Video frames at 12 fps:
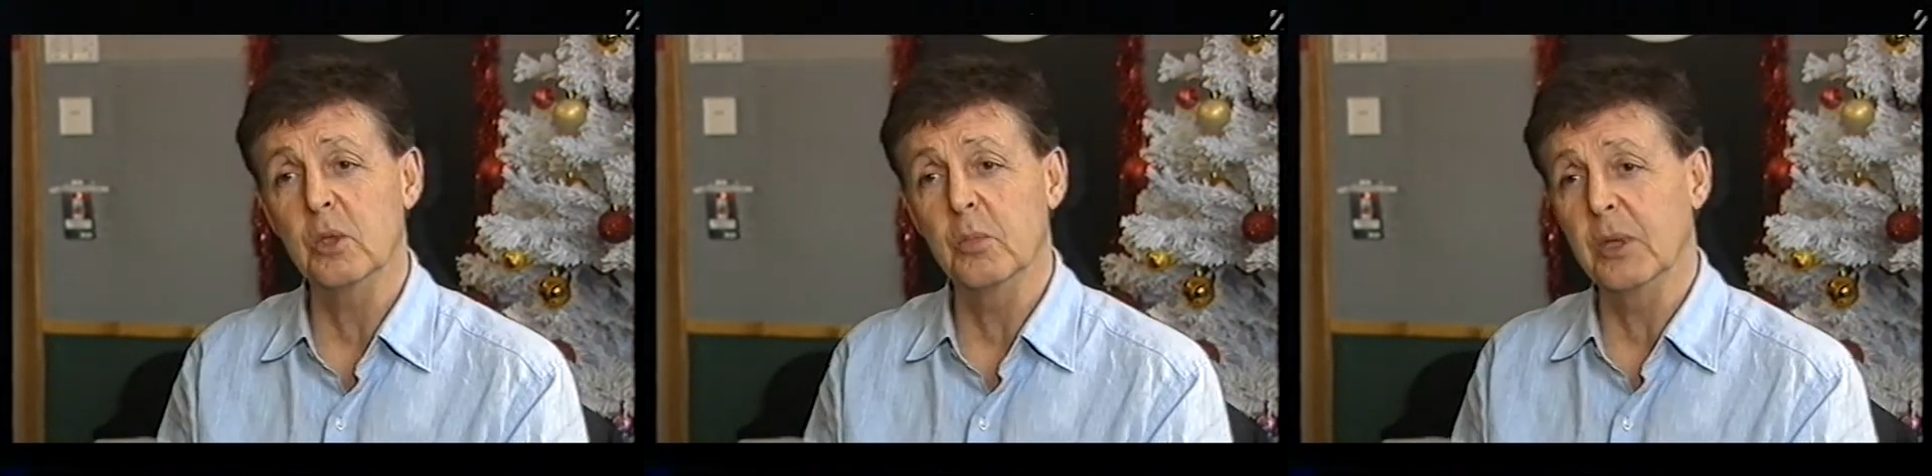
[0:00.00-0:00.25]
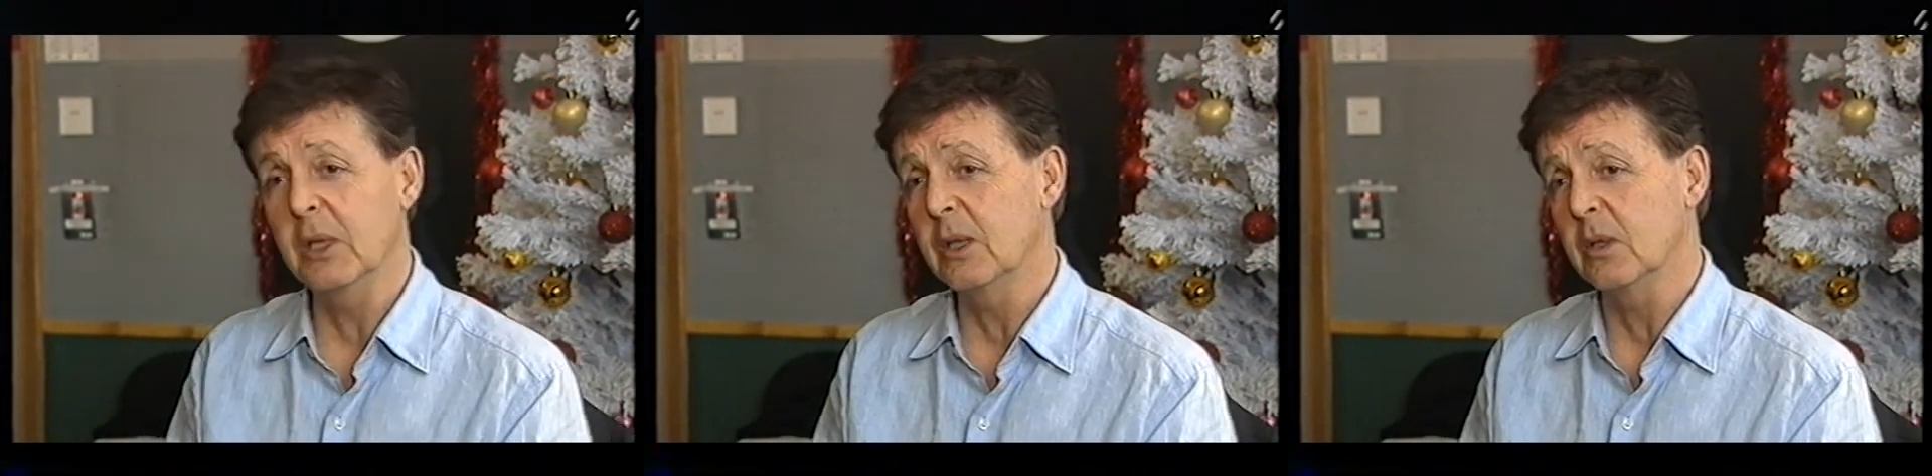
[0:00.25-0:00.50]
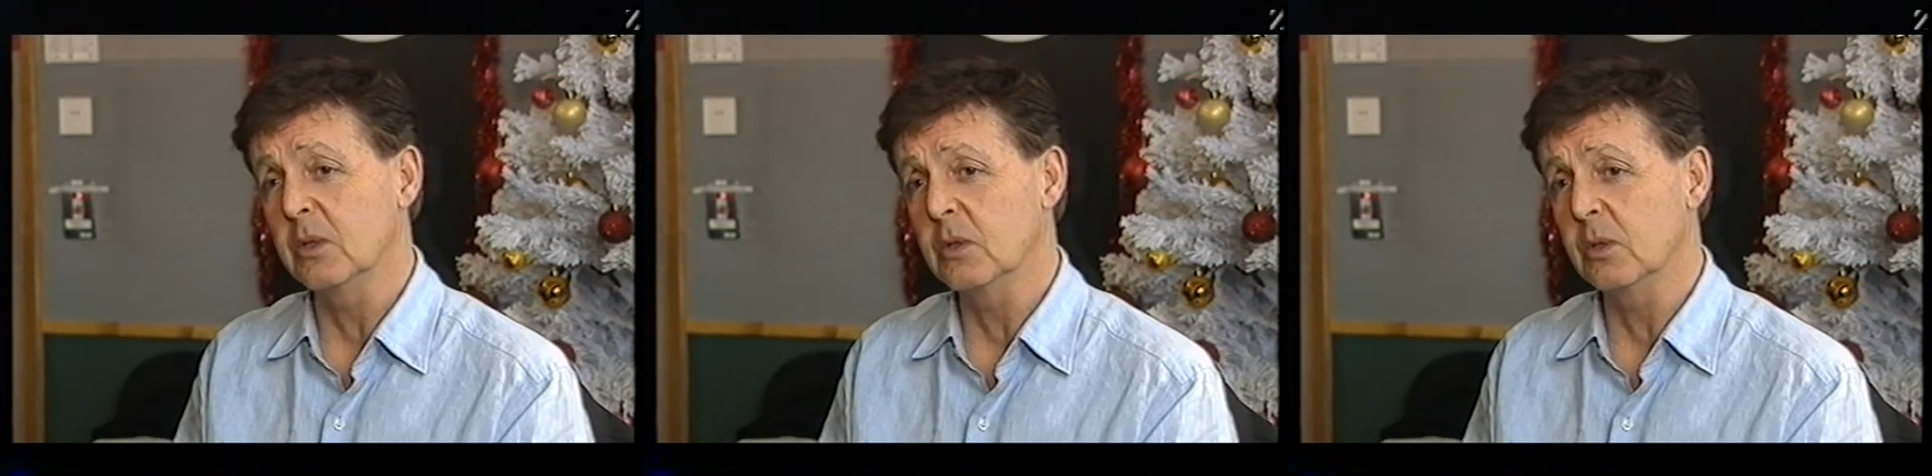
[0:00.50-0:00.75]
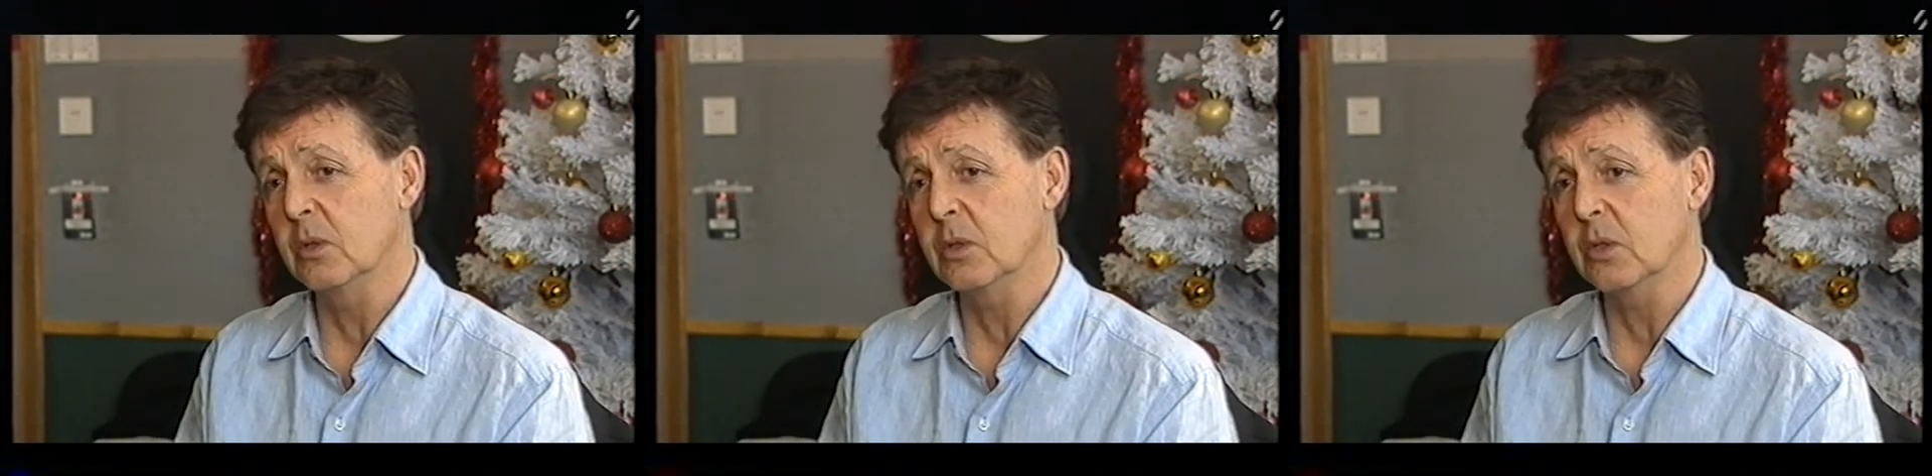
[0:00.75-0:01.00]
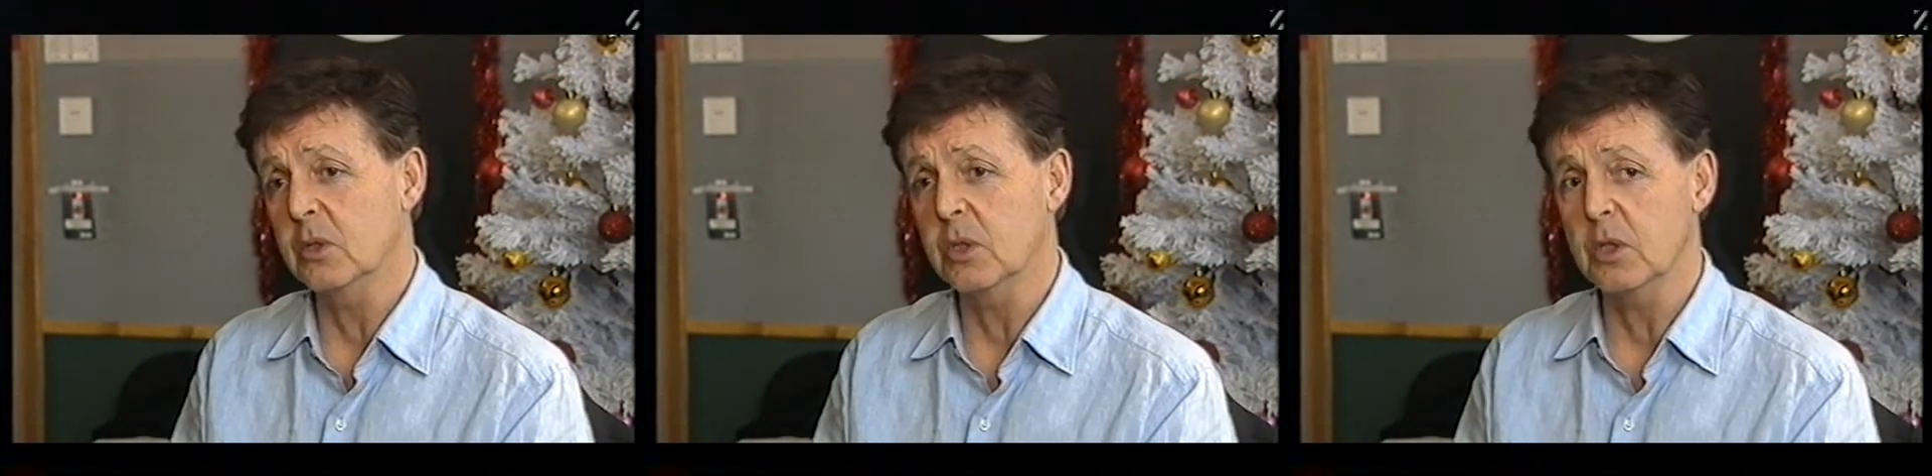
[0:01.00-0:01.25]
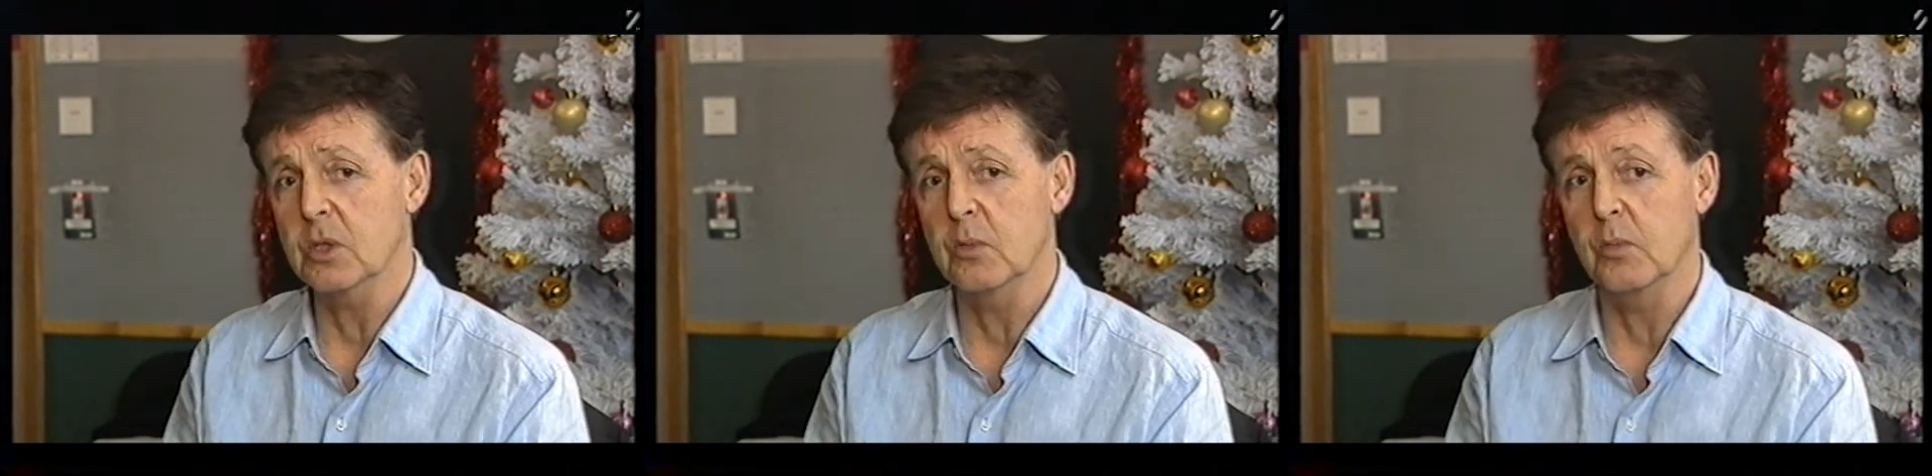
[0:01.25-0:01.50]
of the Beatles and the
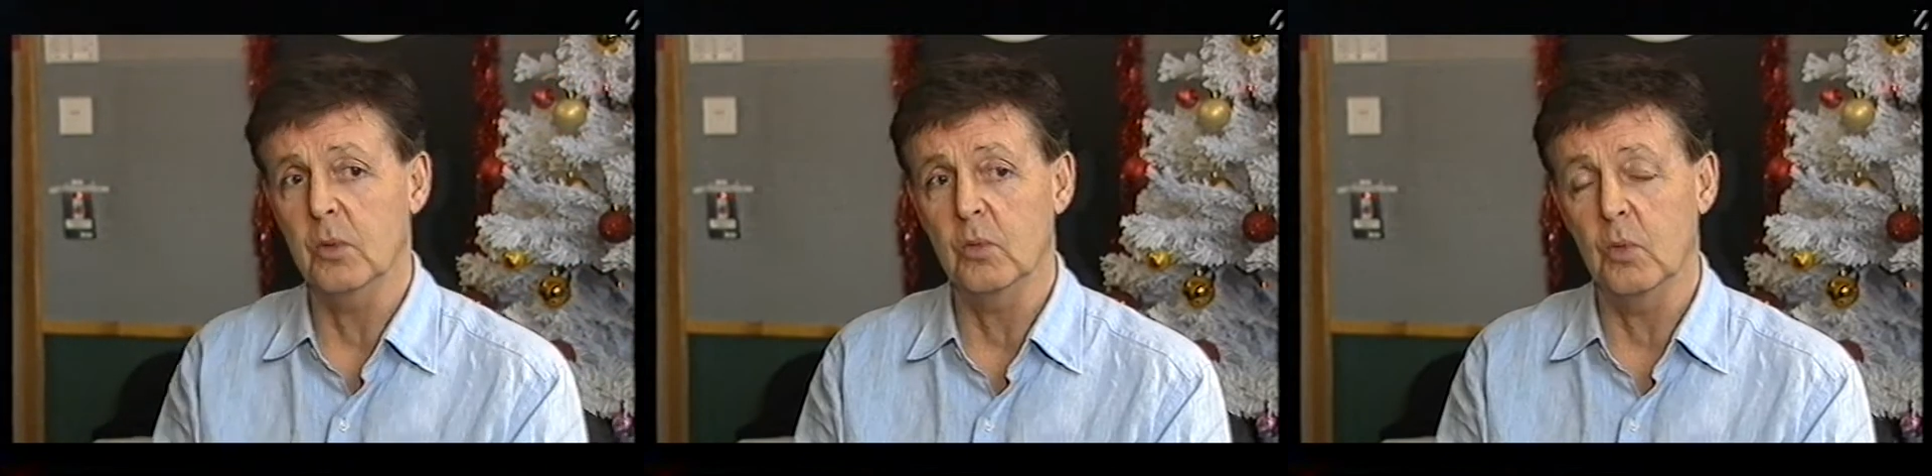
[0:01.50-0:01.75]
success of